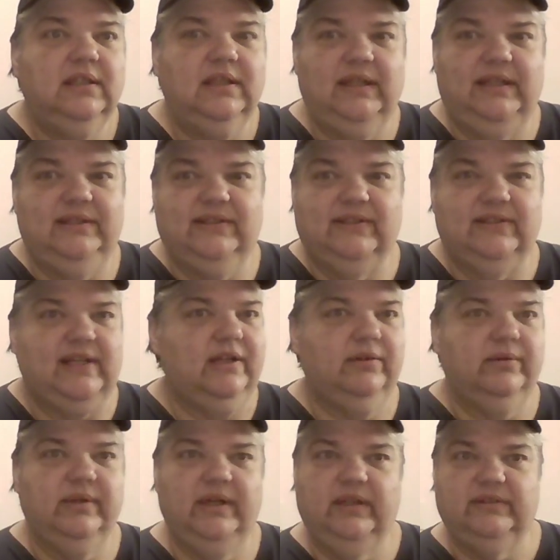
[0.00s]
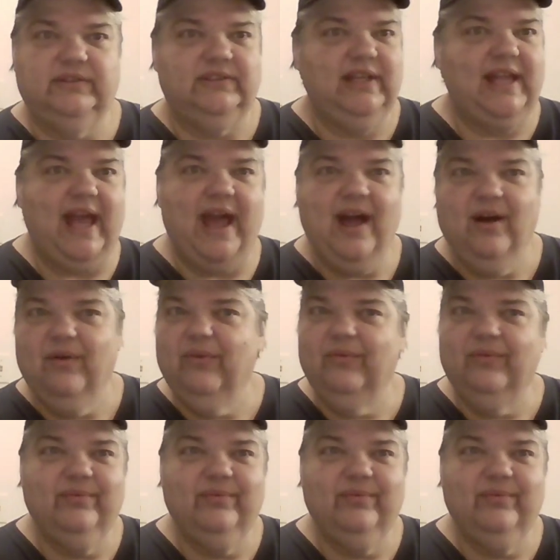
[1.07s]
And he says, I don't see how.